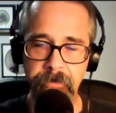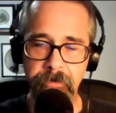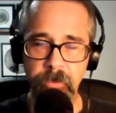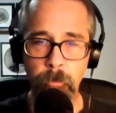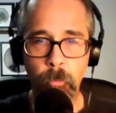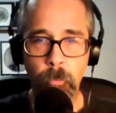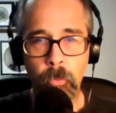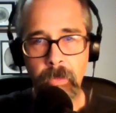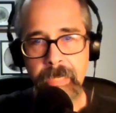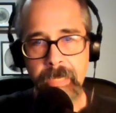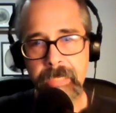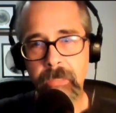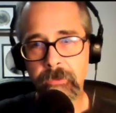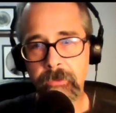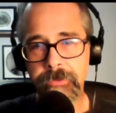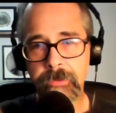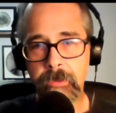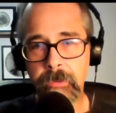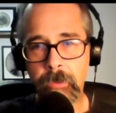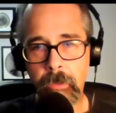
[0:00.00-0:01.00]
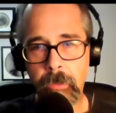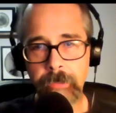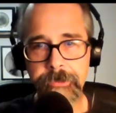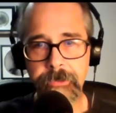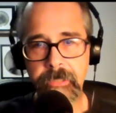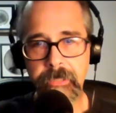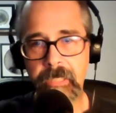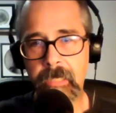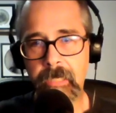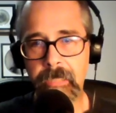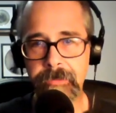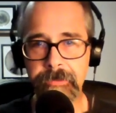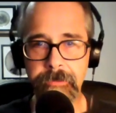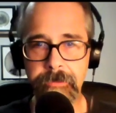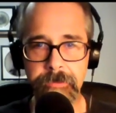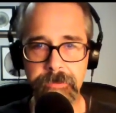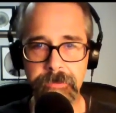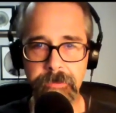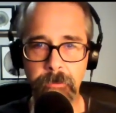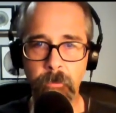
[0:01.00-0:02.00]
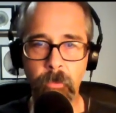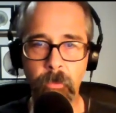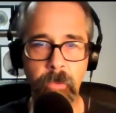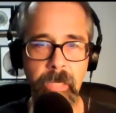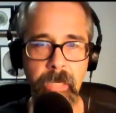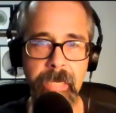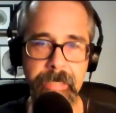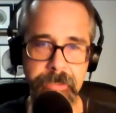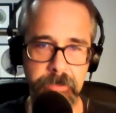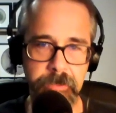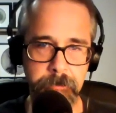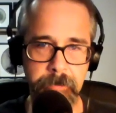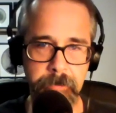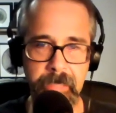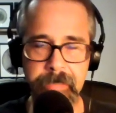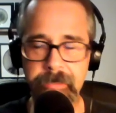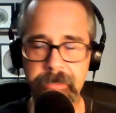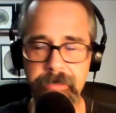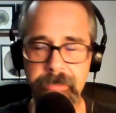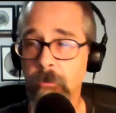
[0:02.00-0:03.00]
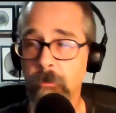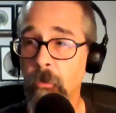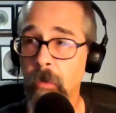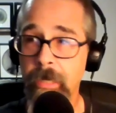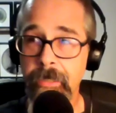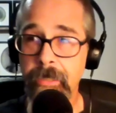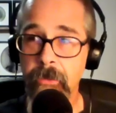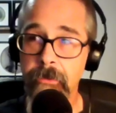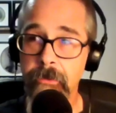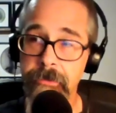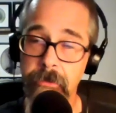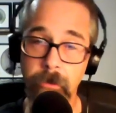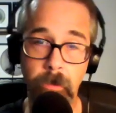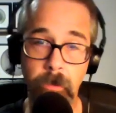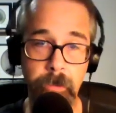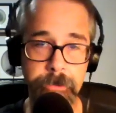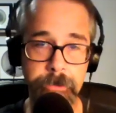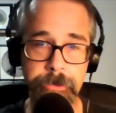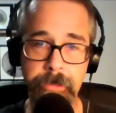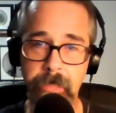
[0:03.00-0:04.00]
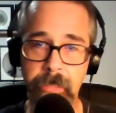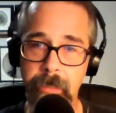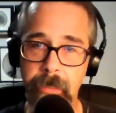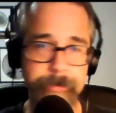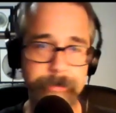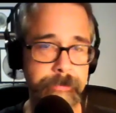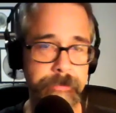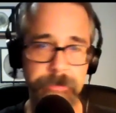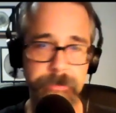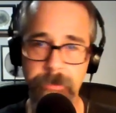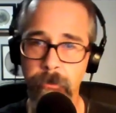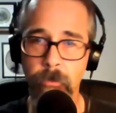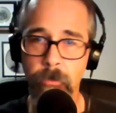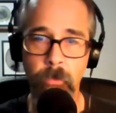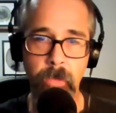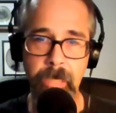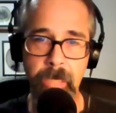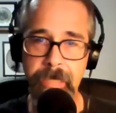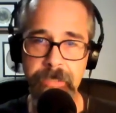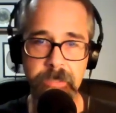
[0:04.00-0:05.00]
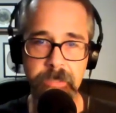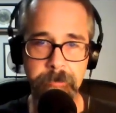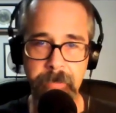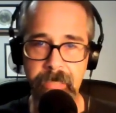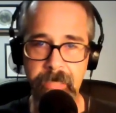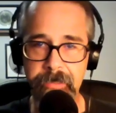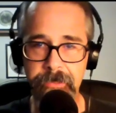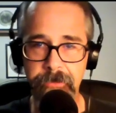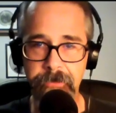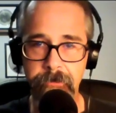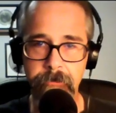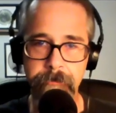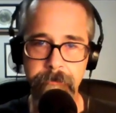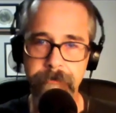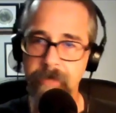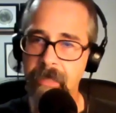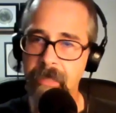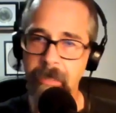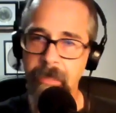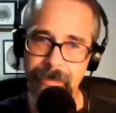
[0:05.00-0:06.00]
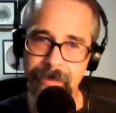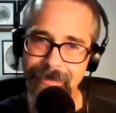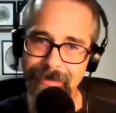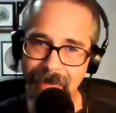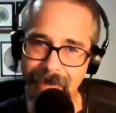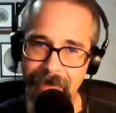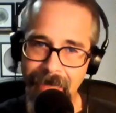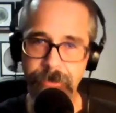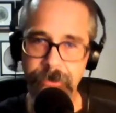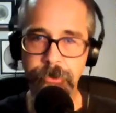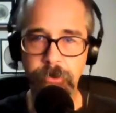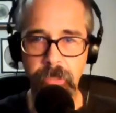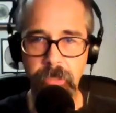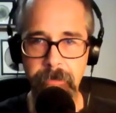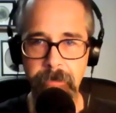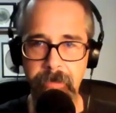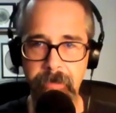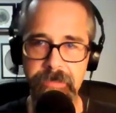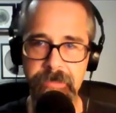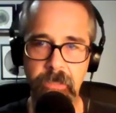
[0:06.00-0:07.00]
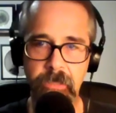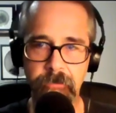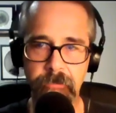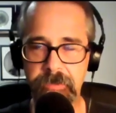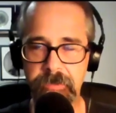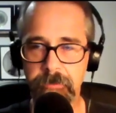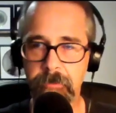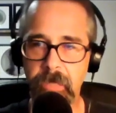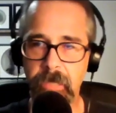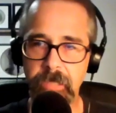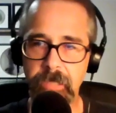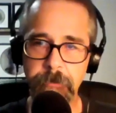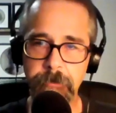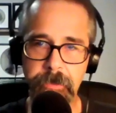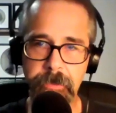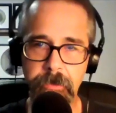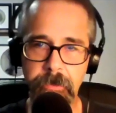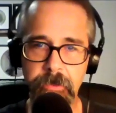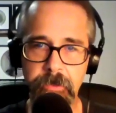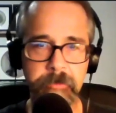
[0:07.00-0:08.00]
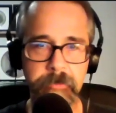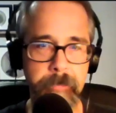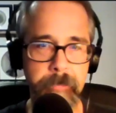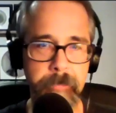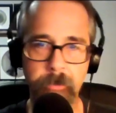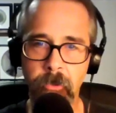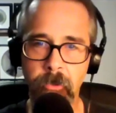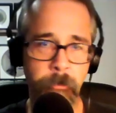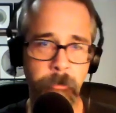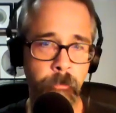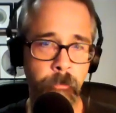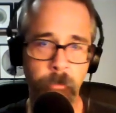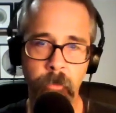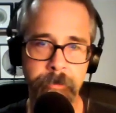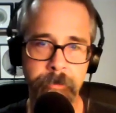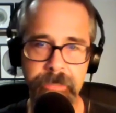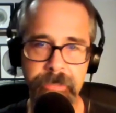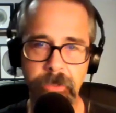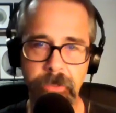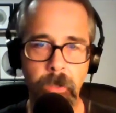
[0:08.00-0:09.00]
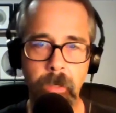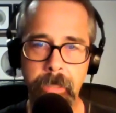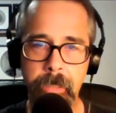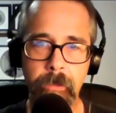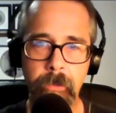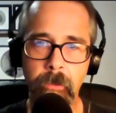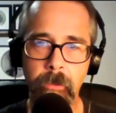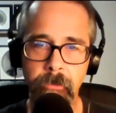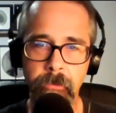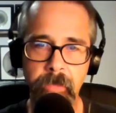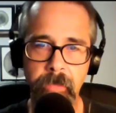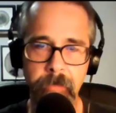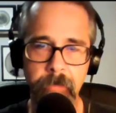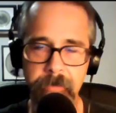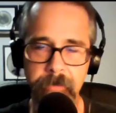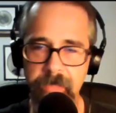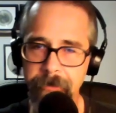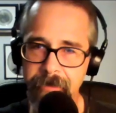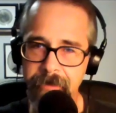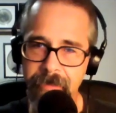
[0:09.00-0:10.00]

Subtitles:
The more I go to larger concerts, the more I expect it. The more I go to larger concerts, the more I expect to not enjoy myself as much because people will be talking all around me.